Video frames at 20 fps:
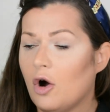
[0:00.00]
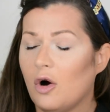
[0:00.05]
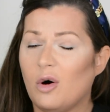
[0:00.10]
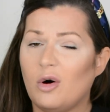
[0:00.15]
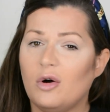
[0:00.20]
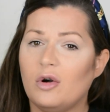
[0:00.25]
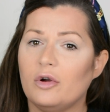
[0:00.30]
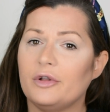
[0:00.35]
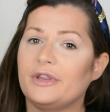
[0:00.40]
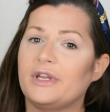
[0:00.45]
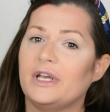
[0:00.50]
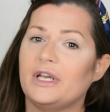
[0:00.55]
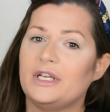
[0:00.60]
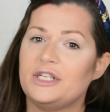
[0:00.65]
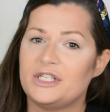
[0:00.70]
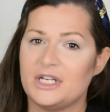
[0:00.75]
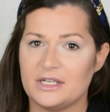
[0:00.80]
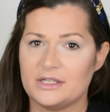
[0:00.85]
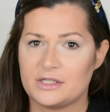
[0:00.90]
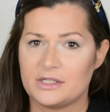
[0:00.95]
or they
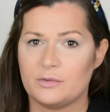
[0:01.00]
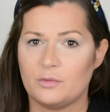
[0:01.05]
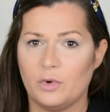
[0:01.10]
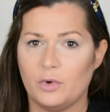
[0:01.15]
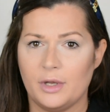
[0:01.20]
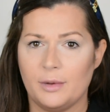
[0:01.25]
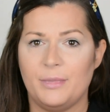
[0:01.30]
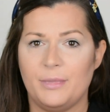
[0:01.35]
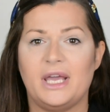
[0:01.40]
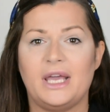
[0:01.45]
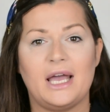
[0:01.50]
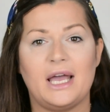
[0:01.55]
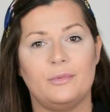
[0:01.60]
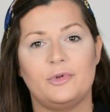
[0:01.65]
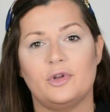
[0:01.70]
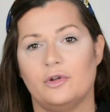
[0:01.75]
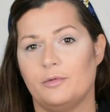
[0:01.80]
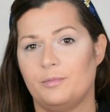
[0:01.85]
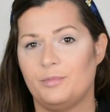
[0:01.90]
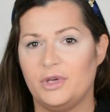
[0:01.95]
just wanna be
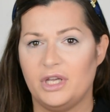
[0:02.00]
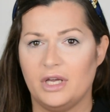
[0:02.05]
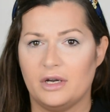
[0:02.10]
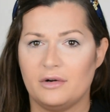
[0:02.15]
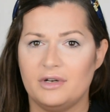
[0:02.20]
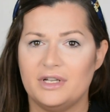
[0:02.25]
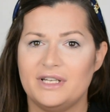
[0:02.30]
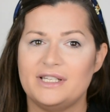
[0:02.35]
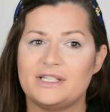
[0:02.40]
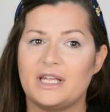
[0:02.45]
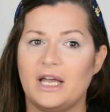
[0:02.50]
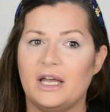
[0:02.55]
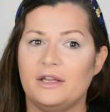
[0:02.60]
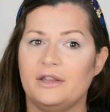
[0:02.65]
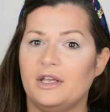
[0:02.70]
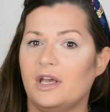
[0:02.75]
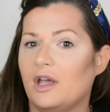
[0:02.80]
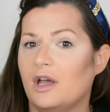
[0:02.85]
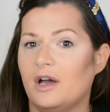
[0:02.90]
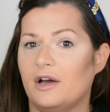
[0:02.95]
kept on PR list and
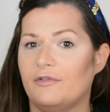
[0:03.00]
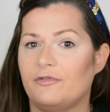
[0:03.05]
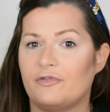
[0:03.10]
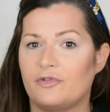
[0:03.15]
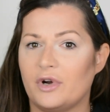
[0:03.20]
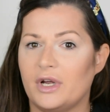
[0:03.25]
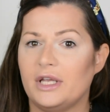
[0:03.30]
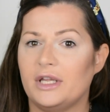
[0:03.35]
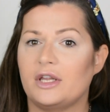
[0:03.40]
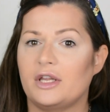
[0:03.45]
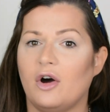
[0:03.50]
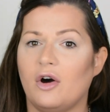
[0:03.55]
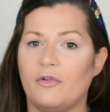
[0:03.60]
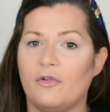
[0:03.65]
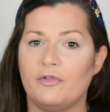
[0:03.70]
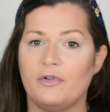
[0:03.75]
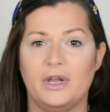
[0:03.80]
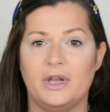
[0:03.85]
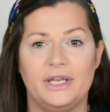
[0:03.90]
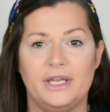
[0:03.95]
they are afraid
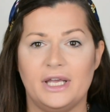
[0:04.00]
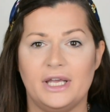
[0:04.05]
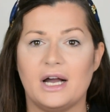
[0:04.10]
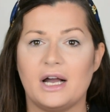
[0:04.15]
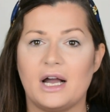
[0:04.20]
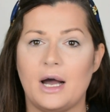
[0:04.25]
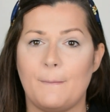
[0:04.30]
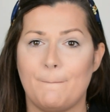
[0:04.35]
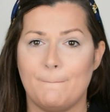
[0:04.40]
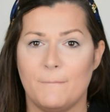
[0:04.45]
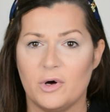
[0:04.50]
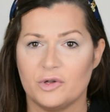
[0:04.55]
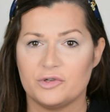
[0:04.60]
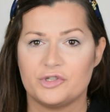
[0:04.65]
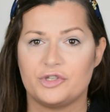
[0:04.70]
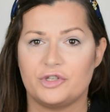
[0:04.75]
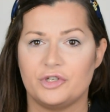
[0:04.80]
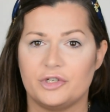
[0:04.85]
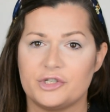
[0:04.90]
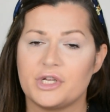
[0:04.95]
of Lady Gaga
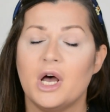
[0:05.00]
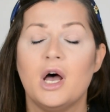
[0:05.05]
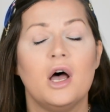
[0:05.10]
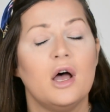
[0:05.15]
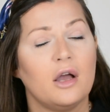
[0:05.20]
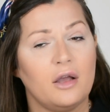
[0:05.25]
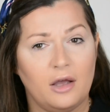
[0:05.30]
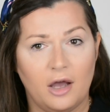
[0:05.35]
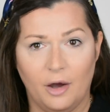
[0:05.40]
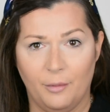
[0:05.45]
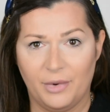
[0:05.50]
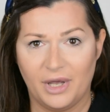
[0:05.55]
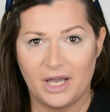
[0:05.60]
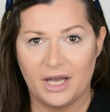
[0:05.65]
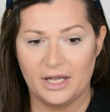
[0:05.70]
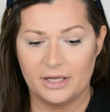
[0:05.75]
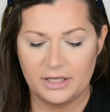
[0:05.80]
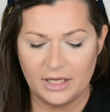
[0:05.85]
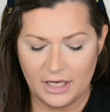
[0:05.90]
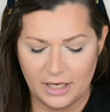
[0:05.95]
monsters coming
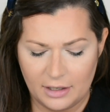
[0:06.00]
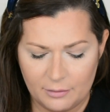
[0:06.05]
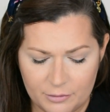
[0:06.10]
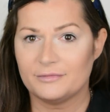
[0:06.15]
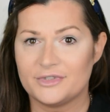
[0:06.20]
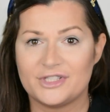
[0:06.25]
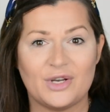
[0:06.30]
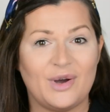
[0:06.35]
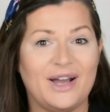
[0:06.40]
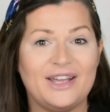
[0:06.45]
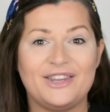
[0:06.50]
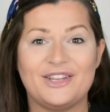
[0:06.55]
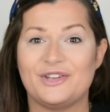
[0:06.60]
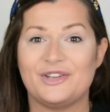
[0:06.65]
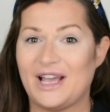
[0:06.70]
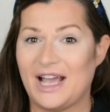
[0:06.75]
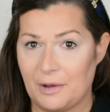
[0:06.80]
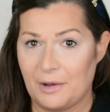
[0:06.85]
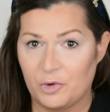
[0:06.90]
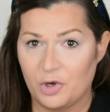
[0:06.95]
at them. So I
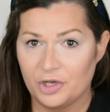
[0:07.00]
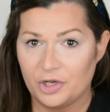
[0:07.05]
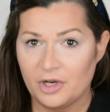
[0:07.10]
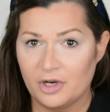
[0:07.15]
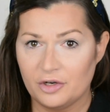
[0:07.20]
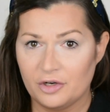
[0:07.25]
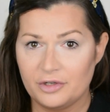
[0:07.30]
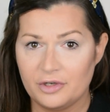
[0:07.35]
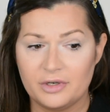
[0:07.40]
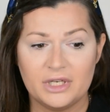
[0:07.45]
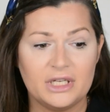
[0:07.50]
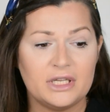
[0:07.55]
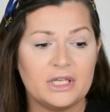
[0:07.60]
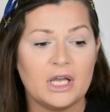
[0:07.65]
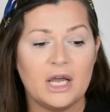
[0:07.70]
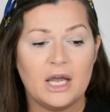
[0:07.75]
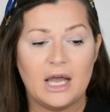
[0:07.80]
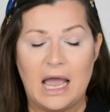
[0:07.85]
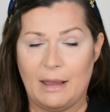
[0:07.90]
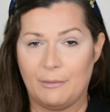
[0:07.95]
thought I'm gonna order it,
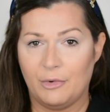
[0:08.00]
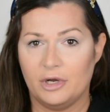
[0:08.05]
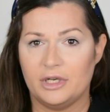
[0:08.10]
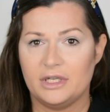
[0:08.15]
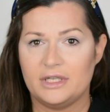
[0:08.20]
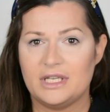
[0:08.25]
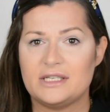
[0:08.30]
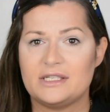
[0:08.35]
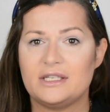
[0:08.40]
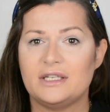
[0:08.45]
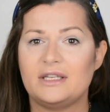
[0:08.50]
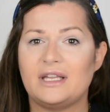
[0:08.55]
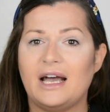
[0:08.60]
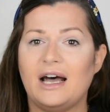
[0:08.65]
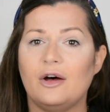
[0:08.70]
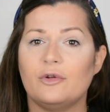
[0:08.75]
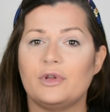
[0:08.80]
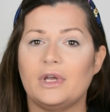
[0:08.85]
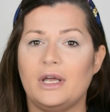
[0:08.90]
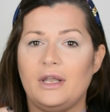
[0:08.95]
I'm gonna test it
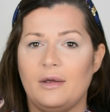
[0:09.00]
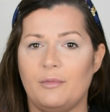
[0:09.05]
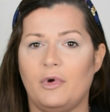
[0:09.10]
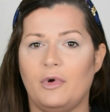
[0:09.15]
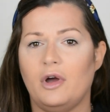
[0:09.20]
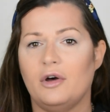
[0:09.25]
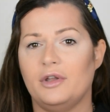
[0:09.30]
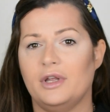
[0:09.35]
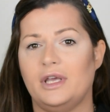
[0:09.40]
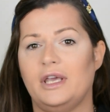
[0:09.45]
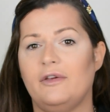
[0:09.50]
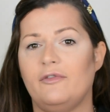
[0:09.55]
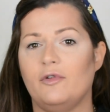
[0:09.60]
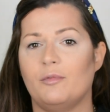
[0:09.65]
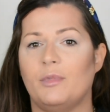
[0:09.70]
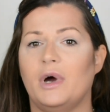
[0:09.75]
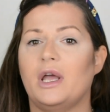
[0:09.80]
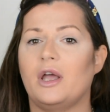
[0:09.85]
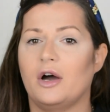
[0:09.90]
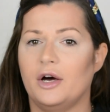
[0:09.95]
out and I'm gonna give you
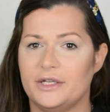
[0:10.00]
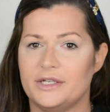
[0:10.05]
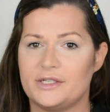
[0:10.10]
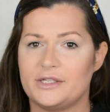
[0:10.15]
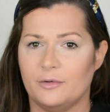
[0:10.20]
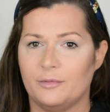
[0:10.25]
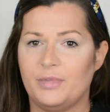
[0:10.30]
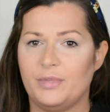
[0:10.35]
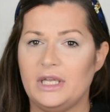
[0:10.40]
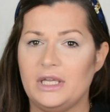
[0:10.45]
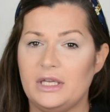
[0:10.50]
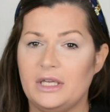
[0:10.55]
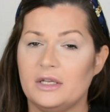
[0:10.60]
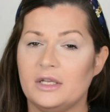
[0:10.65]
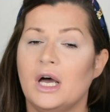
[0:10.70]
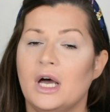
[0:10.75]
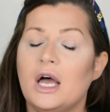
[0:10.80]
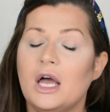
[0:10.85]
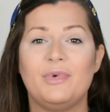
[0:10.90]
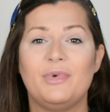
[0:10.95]
my honest opinion
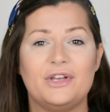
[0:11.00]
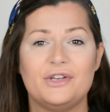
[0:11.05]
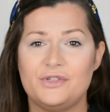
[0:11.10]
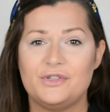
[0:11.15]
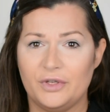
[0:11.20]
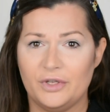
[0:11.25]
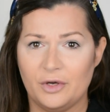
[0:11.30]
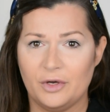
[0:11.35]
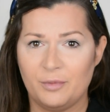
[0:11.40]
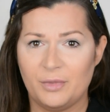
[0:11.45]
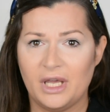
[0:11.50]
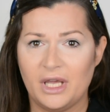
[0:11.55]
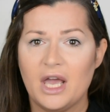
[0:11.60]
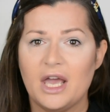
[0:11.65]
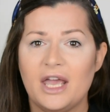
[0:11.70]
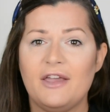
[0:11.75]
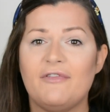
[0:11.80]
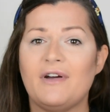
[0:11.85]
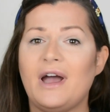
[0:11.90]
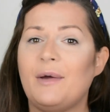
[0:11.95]
because you know me,
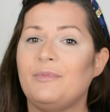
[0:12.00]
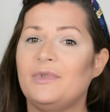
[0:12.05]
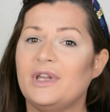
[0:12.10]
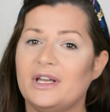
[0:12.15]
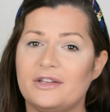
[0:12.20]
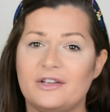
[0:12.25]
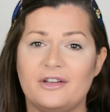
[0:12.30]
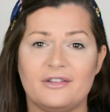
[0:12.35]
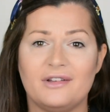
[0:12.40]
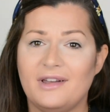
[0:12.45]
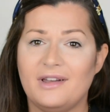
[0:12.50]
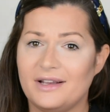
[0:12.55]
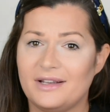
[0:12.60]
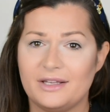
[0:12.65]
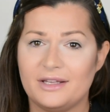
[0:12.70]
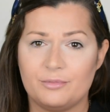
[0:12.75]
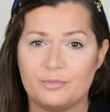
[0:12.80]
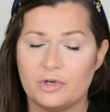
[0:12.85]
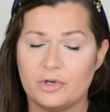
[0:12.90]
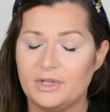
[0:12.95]
if I'm not gonna like
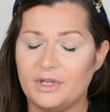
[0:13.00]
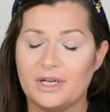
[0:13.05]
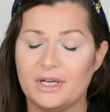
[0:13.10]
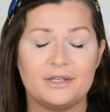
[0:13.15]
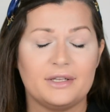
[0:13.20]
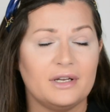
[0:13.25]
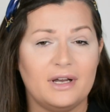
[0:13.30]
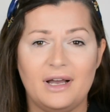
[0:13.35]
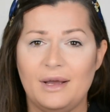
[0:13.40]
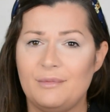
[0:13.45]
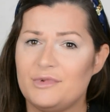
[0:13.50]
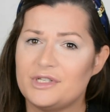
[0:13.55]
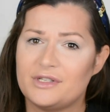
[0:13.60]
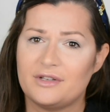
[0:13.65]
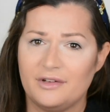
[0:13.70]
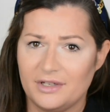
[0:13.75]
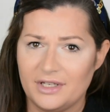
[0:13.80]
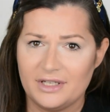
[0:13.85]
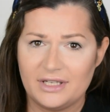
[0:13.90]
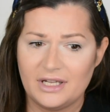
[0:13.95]
the product I'm just
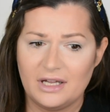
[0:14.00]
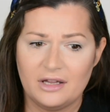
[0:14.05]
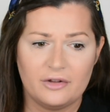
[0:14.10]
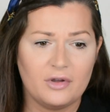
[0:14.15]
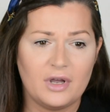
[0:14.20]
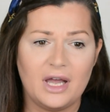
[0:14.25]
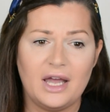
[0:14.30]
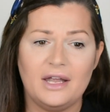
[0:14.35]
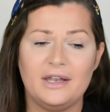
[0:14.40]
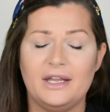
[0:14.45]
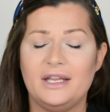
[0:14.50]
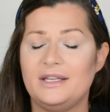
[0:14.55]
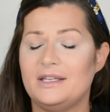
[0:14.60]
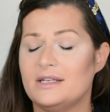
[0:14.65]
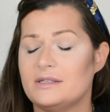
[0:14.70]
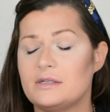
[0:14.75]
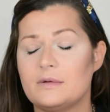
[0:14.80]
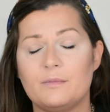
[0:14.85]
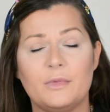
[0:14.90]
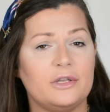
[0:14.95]
gonna tell you and it
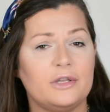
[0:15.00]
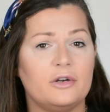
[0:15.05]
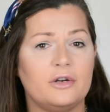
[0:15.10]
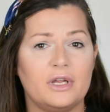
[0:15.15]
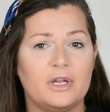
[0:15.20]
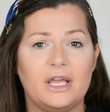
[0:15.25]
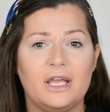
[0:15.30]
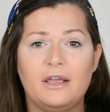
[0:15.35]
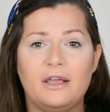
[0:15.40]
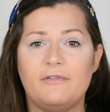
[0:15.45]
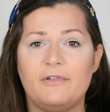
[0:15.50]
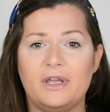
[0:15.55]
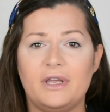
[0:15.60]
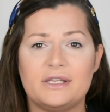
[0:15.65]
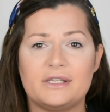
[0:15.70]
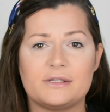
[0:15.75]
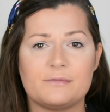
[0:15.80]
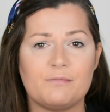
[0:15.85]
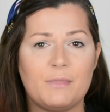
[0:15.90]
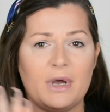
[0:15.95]
doesn't matter if
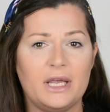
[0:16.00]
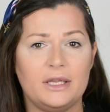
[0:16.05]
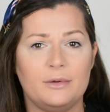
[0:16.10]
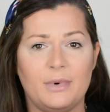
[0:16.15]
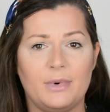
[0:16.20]
it's made